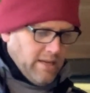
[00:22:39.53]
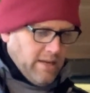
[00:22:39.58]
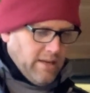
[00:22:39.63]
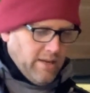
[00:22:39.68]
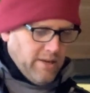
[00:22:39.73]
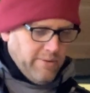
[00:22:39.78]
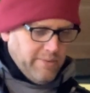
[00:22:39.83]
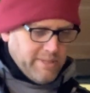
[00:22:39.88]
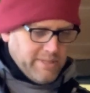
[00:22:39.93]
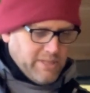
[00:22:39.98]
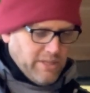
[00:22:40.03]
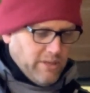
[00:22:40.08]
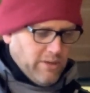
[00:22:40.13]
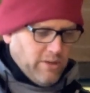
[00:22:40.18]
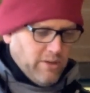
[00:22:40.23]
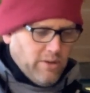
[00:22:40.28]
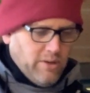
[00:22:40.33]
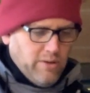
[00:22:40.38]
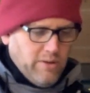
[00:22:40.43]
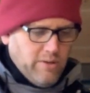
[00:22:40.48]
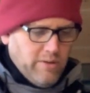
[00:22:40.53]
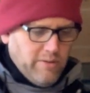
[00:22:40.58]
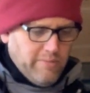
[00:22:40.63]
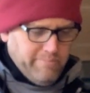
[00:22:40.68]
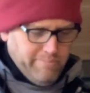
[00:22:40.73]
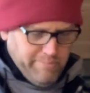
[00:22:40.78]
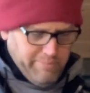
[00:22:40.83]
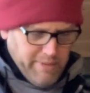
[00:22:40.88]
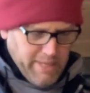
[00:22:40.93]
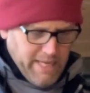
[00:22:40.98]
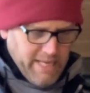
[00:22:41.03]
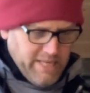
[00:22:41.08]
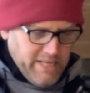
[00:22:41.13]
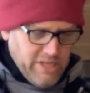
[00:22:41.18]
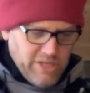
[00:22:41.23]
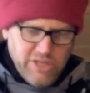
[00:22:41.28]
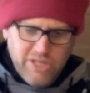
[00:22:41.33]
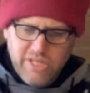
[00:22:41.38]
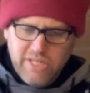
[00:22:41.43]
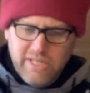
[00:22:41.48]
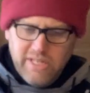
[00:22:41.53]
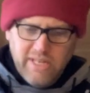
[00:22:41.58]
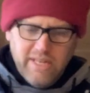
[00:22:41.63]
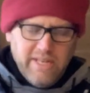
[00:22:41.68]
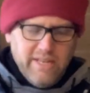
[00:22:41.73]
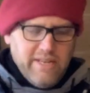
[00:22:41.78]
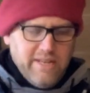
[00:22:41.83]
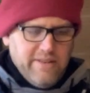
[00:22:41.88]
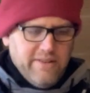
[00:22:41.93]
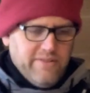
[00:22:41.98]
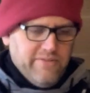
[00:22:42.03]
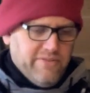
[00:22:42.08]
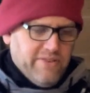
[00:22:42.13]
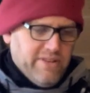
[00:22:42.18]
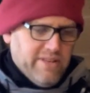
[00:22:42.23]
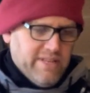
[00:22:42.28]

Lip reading: Oh, it's a whole bunch of